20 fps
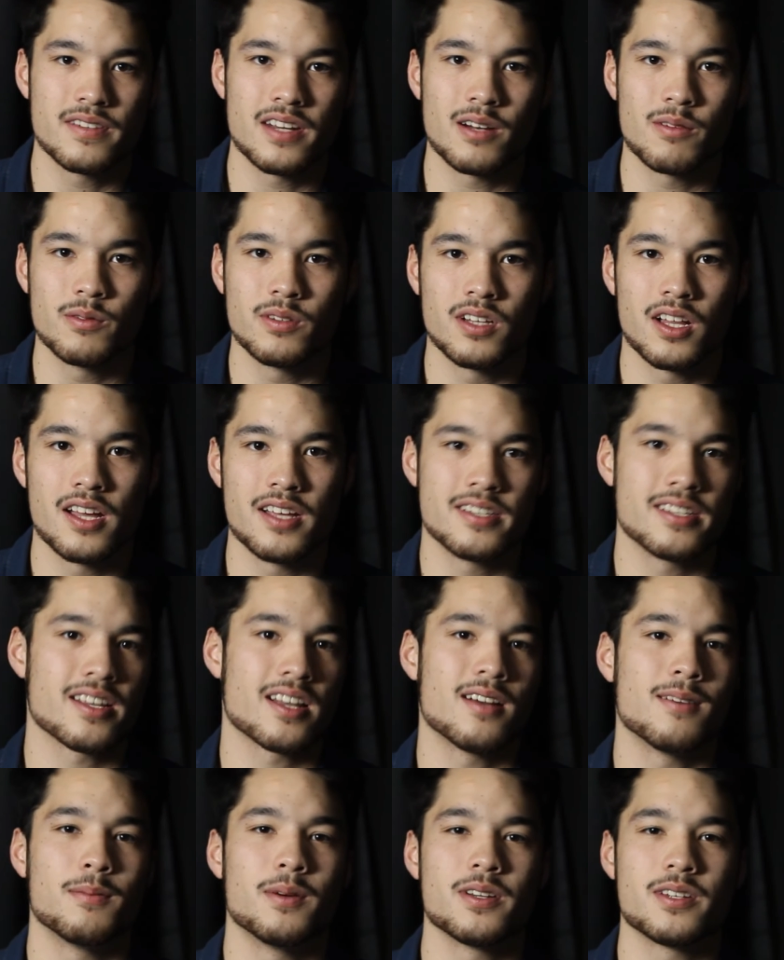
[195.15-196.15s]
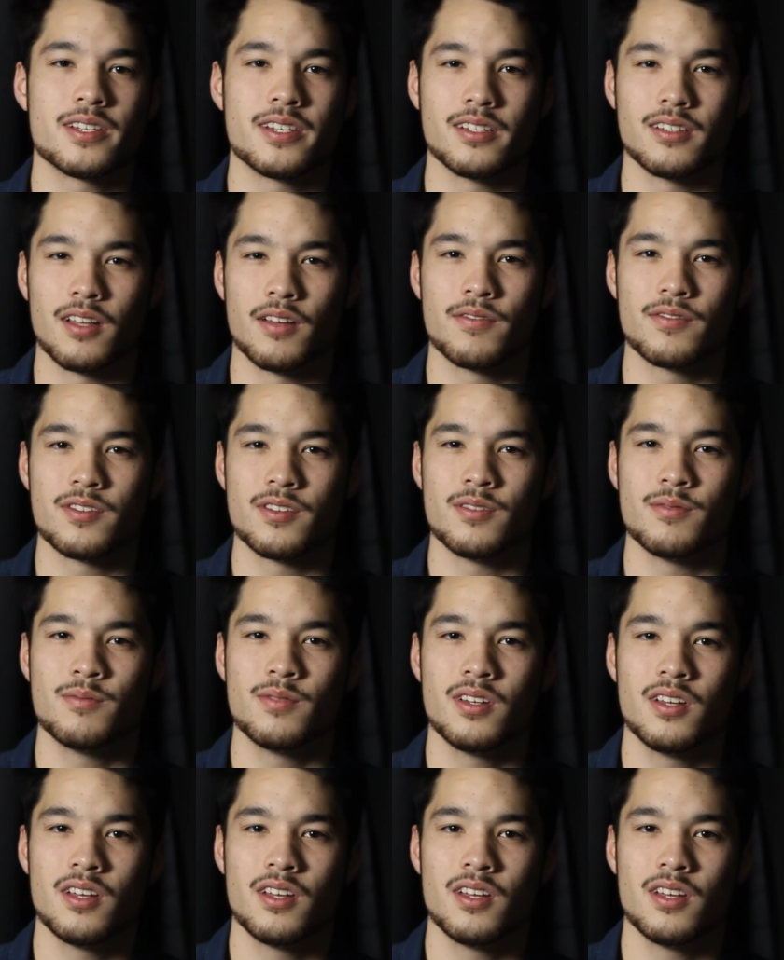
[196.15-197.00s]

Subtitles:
not realizing how much he loves him,